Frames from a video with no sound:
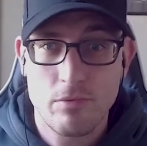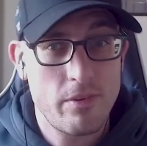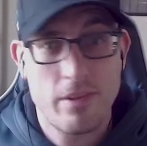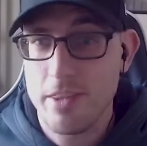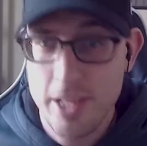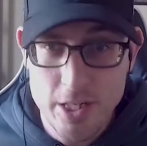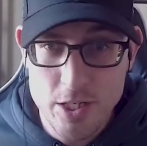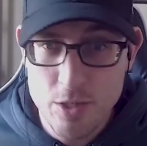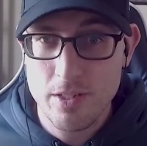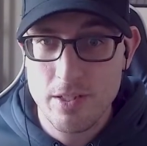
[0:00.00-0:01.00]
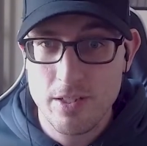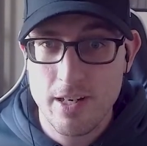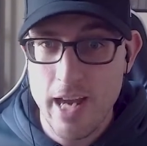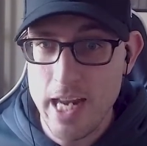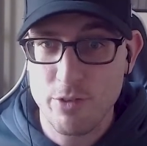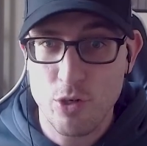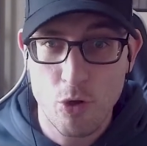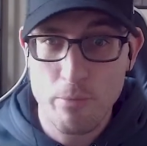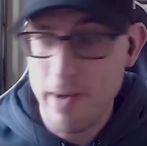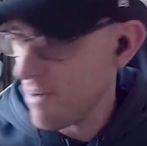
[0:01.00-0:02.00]
this was kind of a
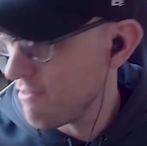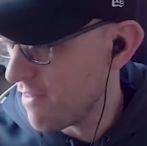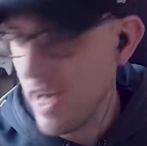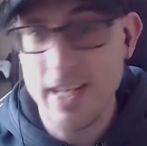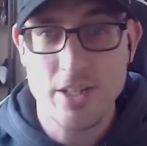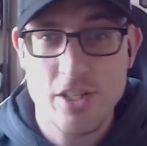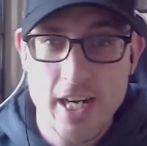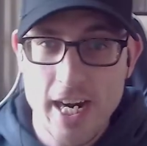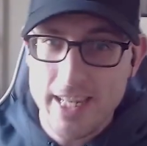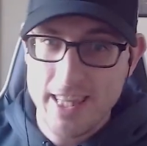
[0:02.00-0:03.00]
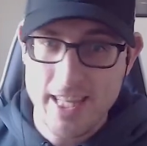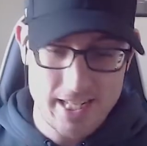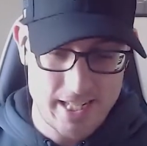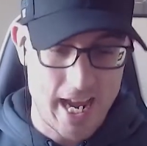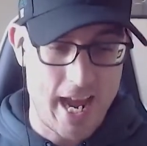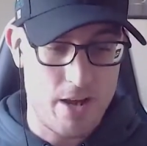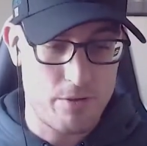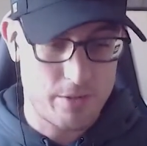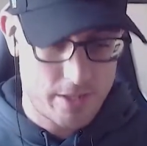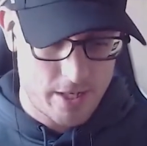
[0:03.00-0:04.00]
goldmine find. Check this
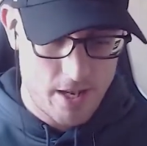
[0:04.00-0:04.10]
out.